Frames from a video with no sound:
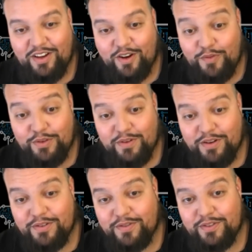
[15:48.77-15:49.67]
over the
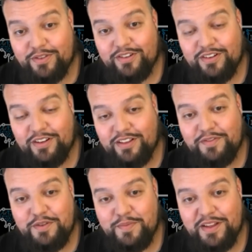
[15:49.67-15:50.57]
road for
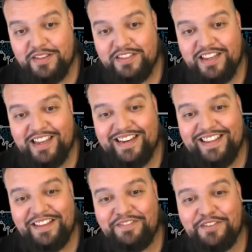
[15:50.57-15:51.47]
a few months. I
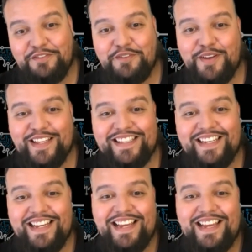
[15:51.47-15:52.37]
did that for a few
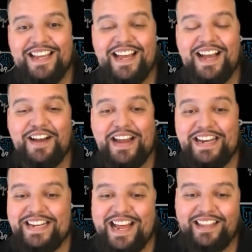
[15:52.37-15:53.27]
months. I
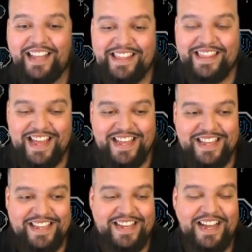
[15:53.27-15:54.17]
did not like
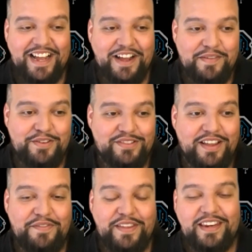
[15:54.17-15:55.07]
that. It was
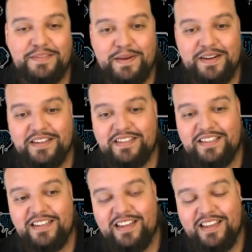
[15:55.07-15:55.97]
definitely an
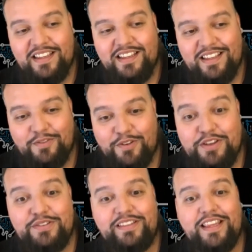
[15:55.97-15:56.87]
experience. Where do
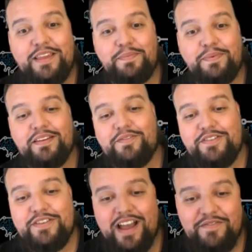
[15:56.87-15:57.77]
you sleep
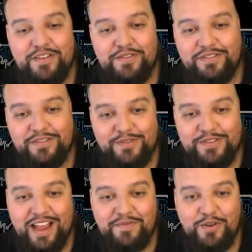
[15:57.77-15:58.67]
when you have
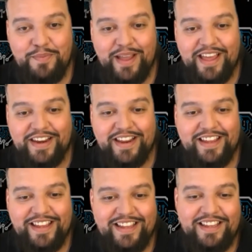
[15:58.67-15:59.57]
no bed?
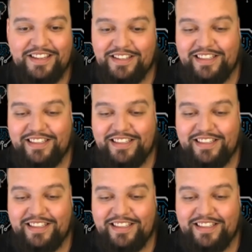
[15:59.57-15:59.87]
You